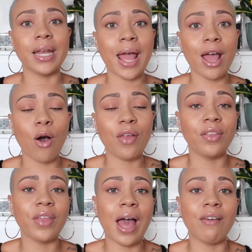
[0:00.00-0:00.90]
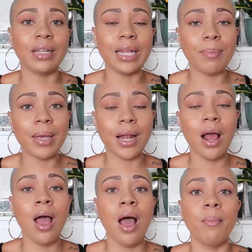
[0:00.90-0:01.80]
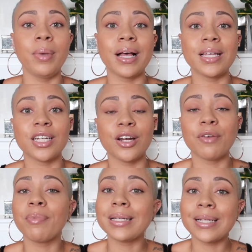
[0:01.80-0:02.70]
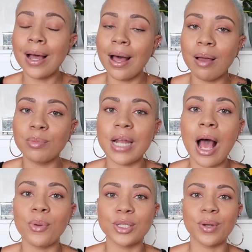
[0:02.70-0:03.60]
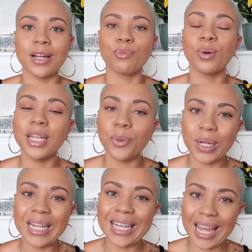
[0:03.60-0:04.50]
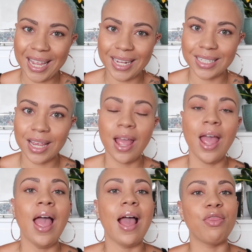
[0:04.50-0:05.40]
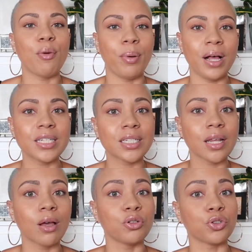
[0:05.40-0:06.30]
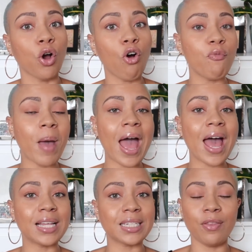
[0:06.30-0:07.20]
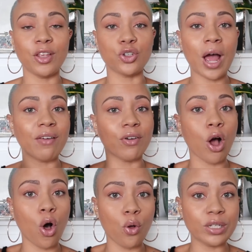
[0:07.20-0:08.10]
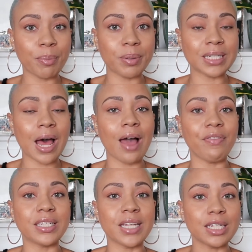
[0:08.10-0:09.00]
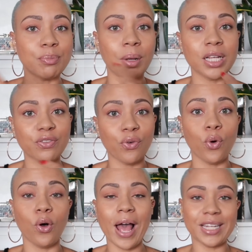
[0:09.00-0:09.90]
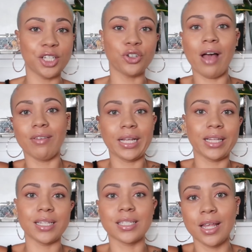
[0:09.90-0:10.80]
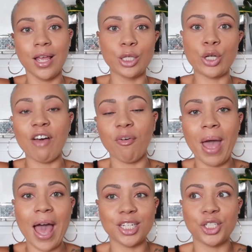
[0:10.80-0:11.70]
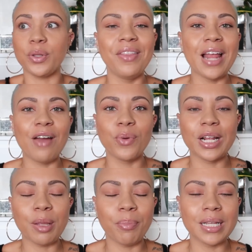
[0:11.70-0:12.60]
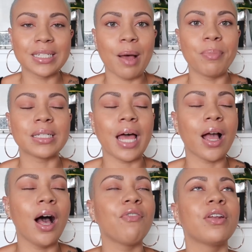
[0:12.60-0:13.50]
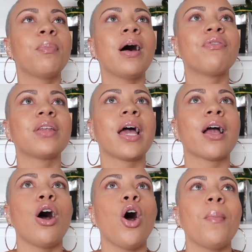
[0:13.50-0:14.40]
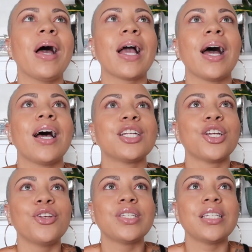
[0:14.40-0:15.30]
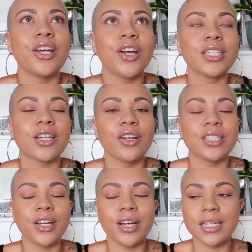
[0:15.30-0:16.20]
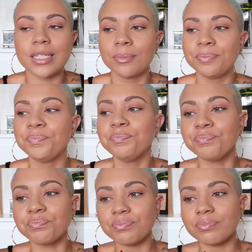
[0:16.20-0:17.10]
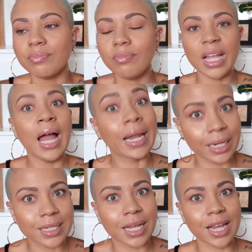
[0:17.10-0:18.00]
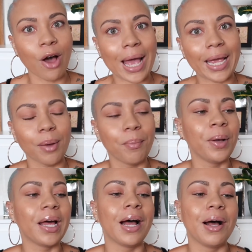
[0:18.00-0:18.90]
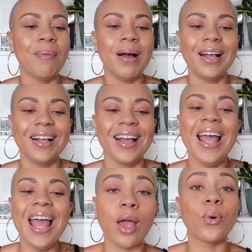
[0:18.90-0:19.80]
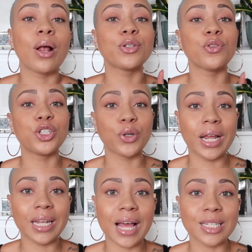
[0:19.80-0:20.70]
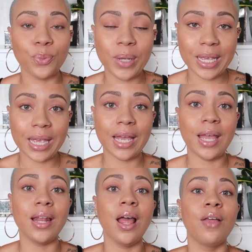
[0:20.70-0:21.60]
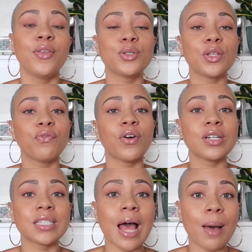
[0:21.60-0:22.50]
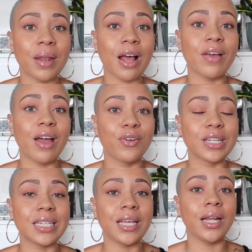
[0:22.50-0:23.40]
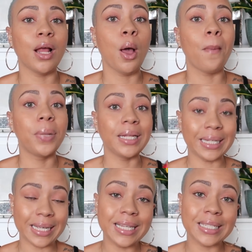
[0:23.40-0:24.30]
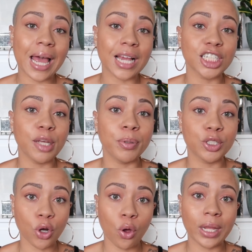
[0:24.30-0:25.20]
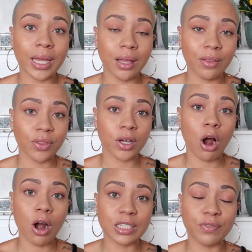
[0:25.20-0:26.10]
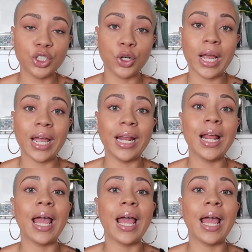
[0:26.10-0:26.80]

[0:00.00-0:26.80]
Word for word: now I think they have a limit, because there have been times that I was running really, really late and the bus drove past and the driver holds up a sign that says bus full as he's driving like this, driving past you. And then everyone at the bus stop is like huffing and puffing like, oh my gosh, are you serious? Are you serious? At least that's how I am. But and when I was on the train last weekend, this is the first time that I've ever seen police actually patrolling the cars of the train